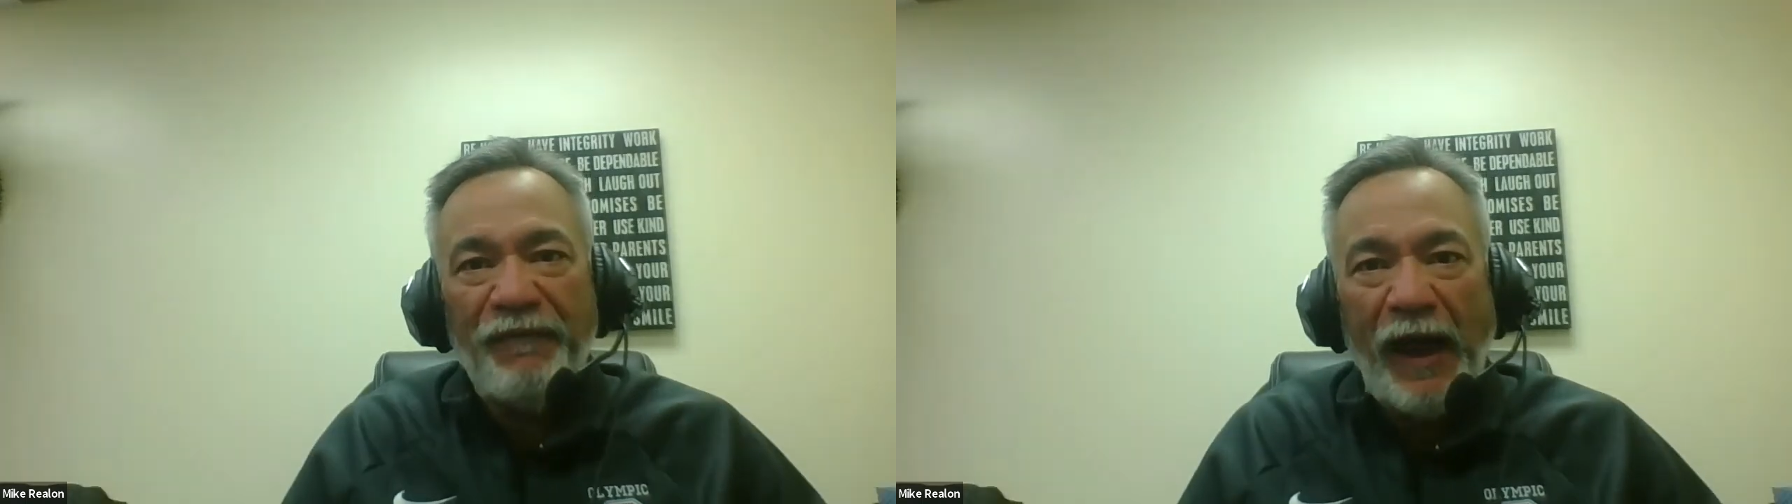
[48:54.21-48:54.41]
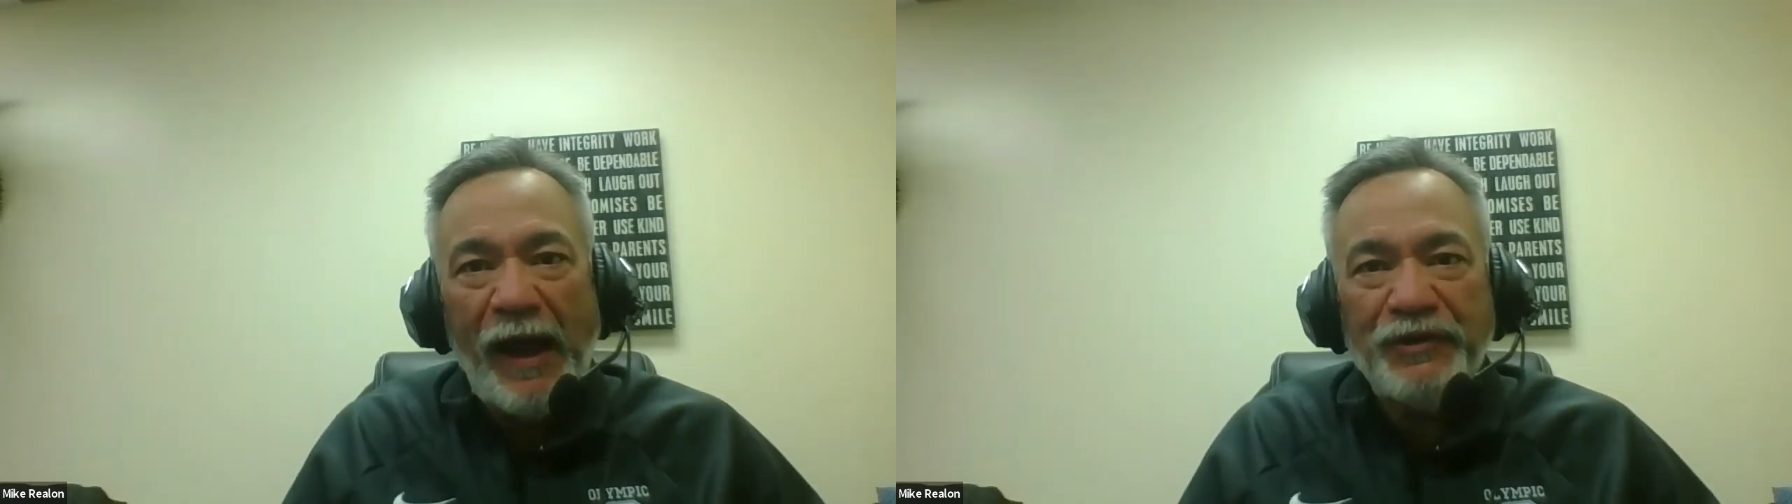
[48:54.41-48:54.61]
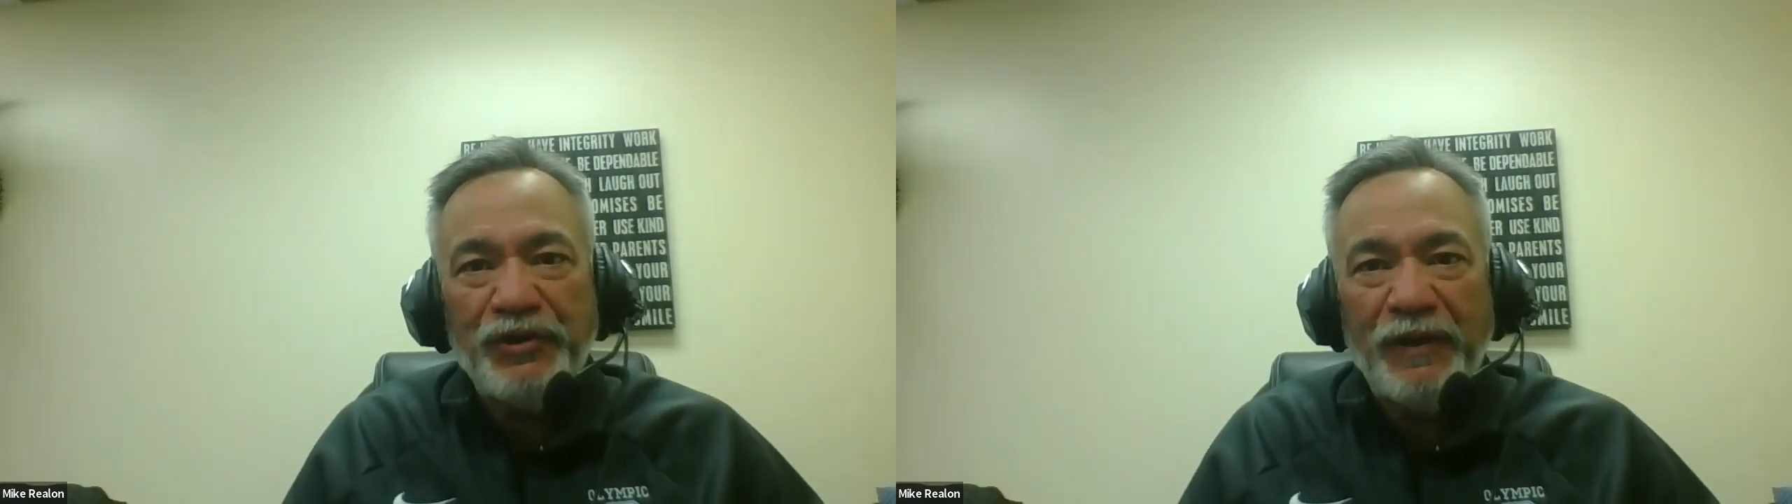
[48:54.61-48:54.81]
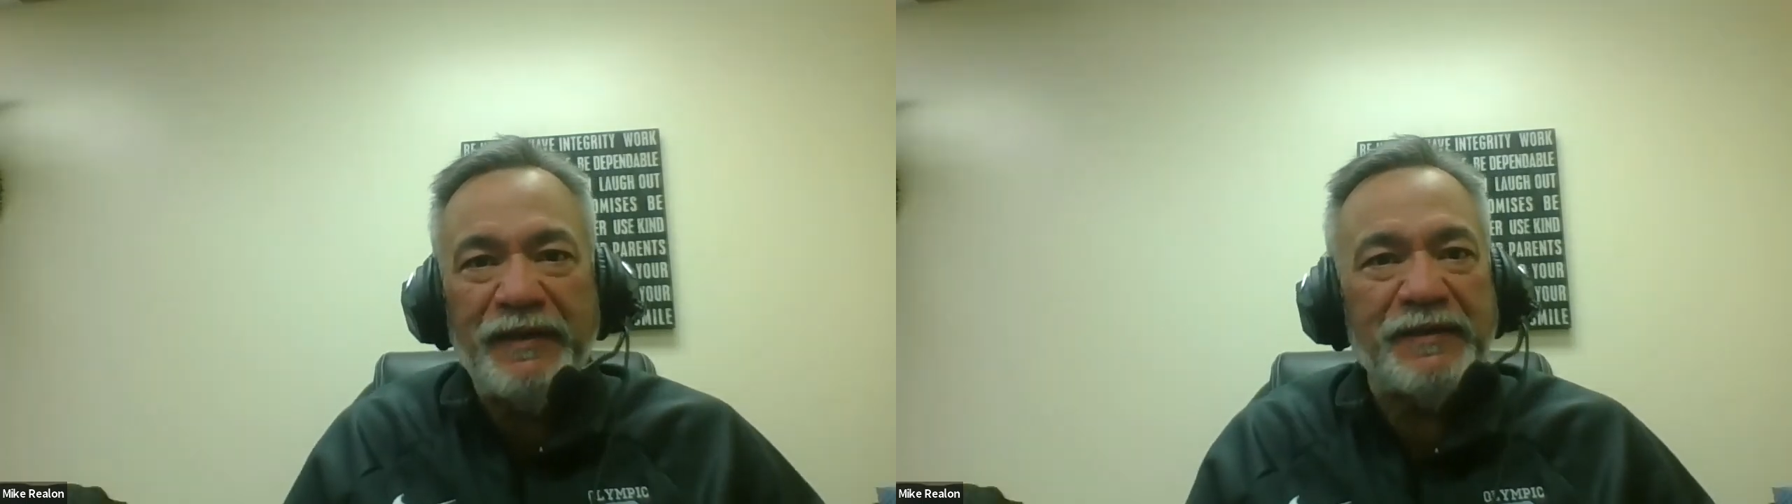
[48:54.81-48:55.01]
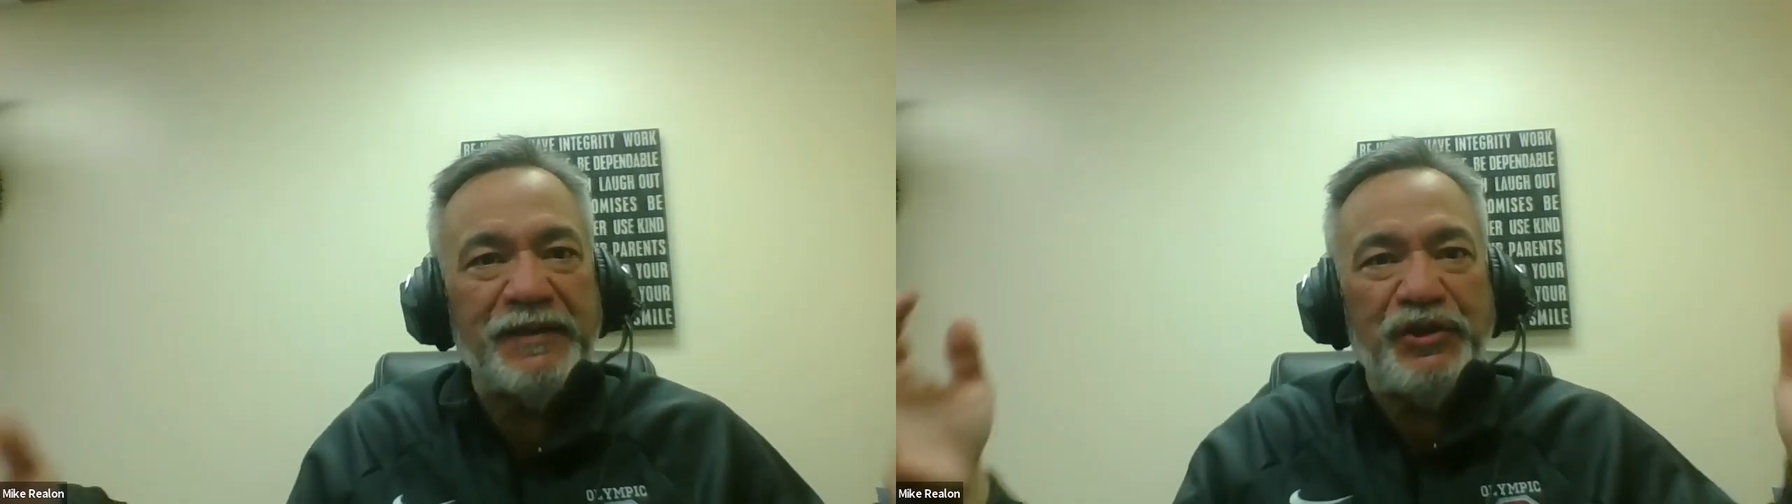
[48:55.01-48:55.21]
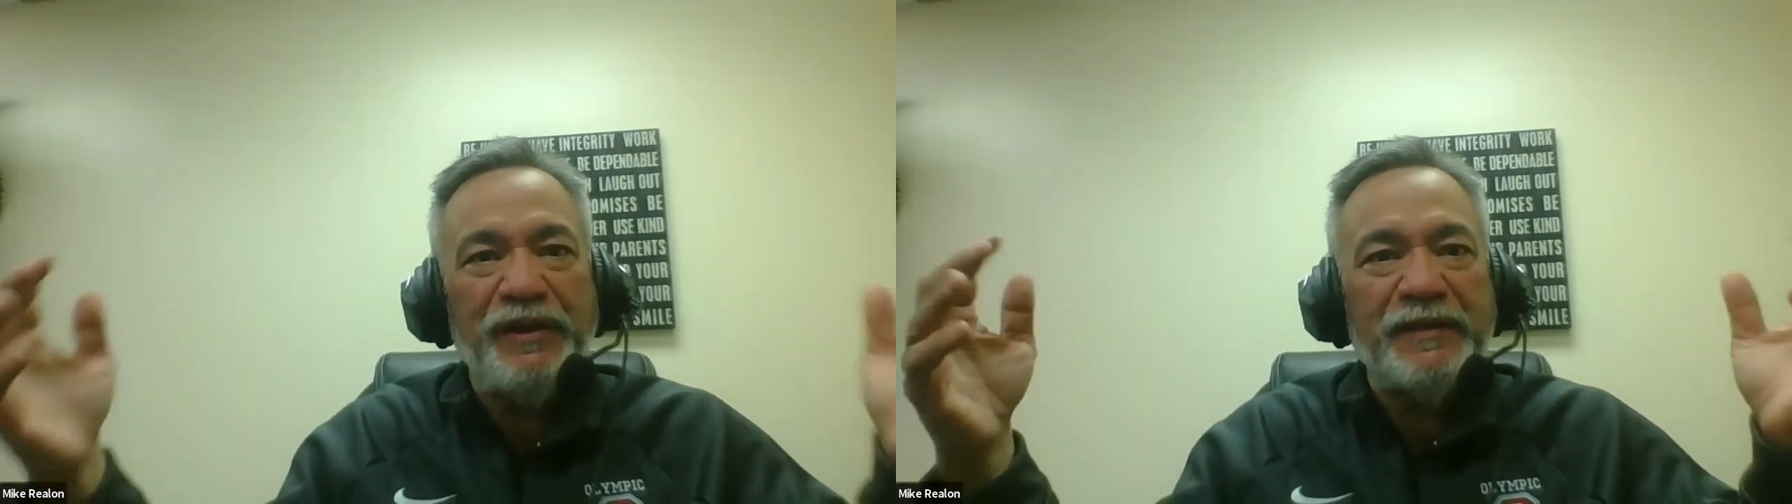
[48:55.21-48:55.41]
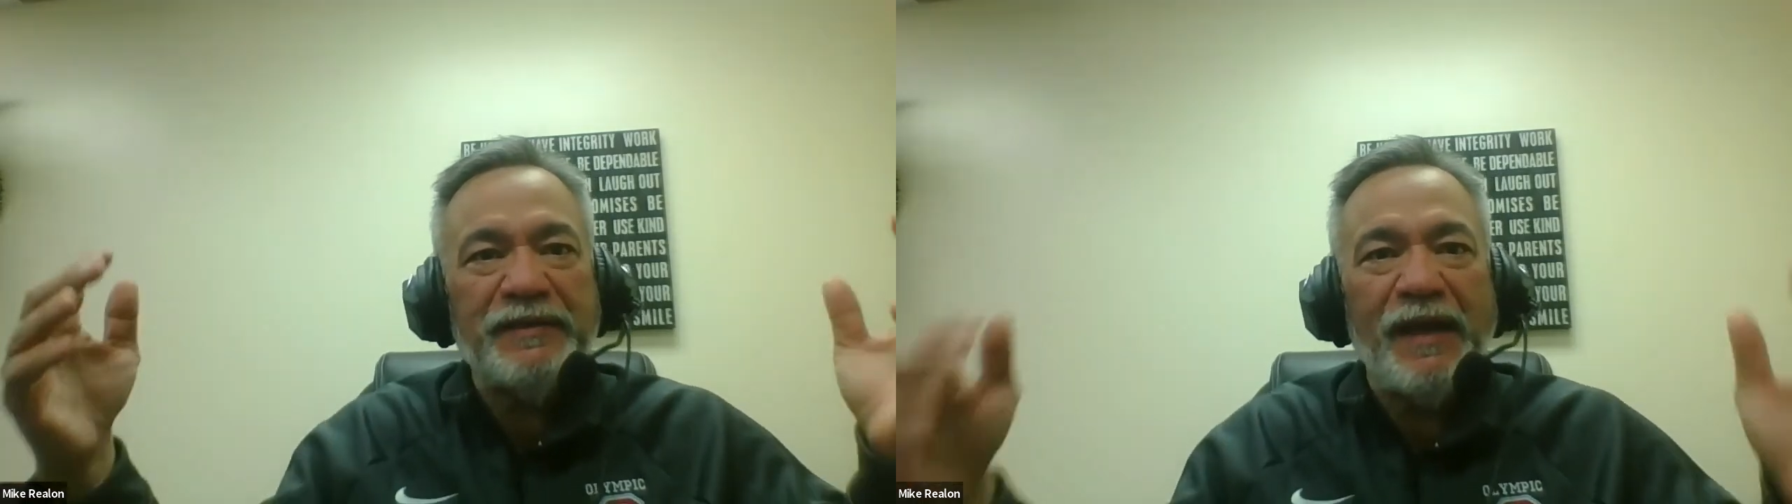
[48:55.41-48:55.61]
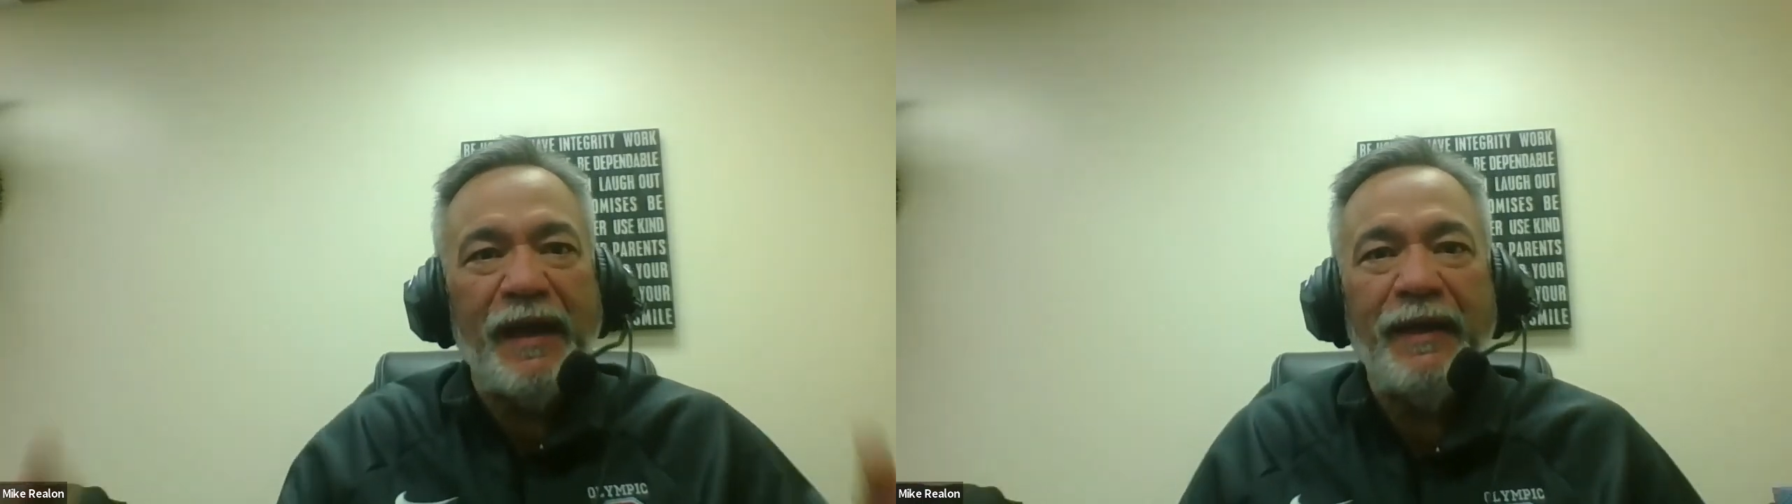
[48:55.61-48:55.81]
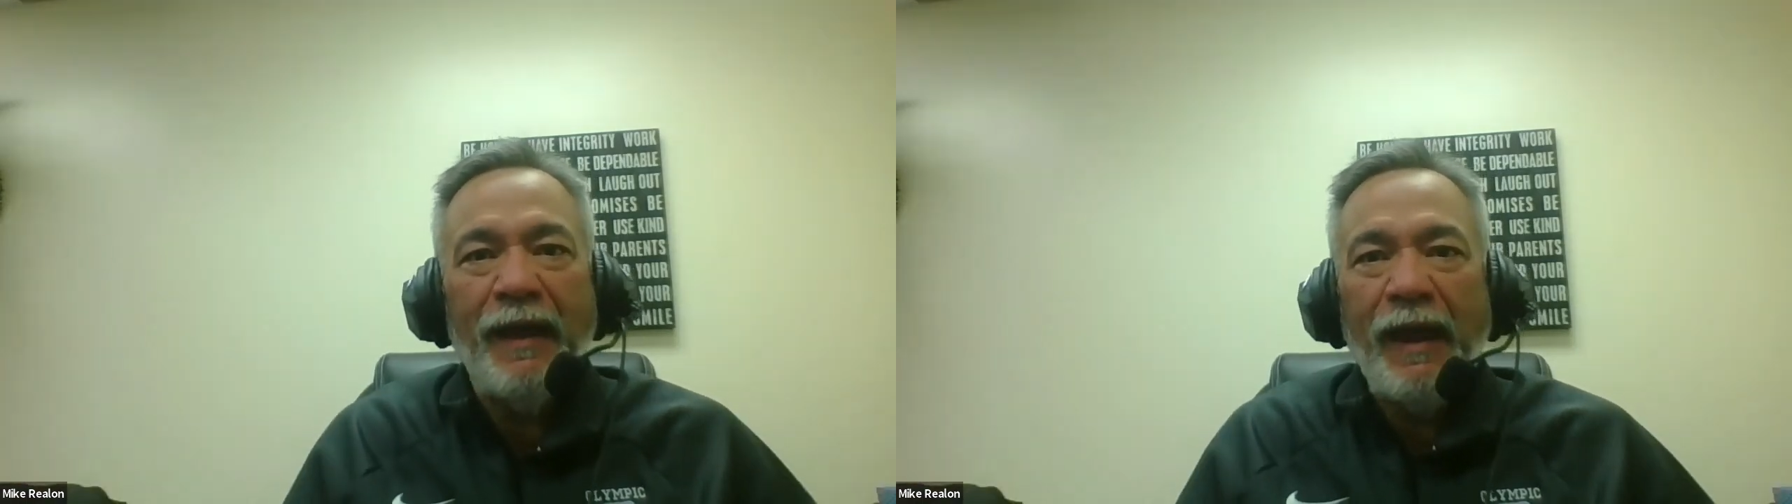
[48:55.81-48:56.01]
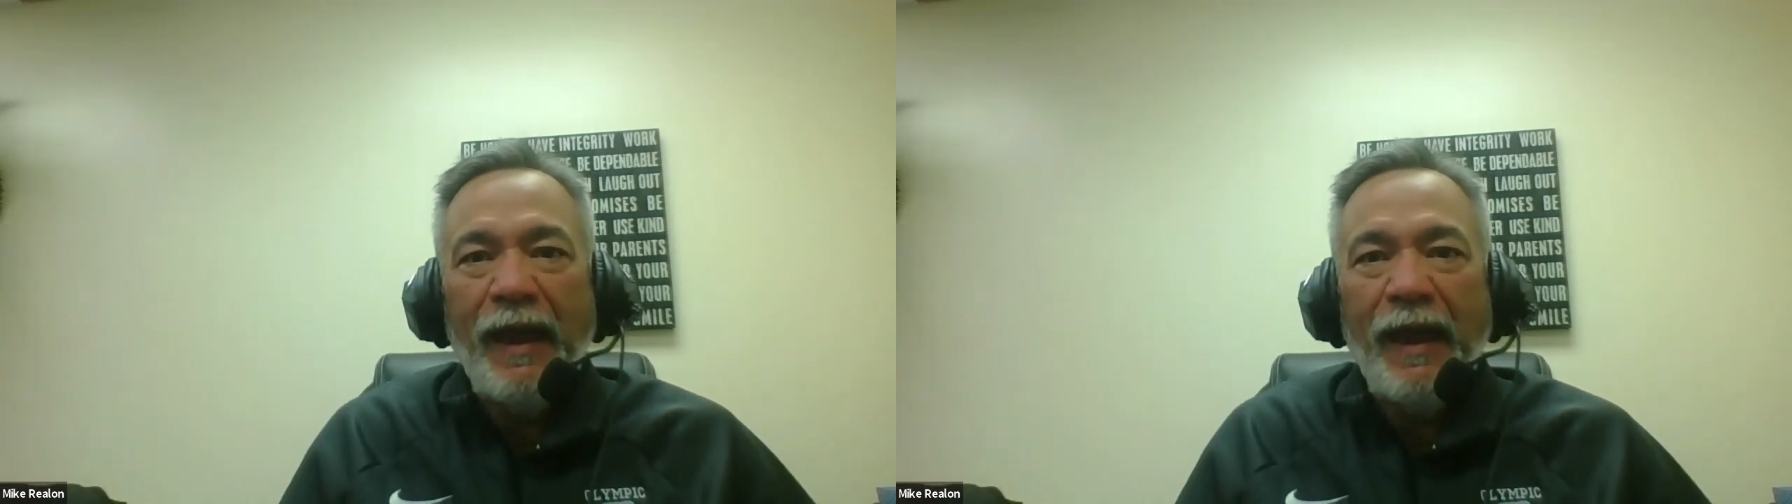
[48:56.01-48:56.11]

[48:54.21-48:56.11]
actually she decided,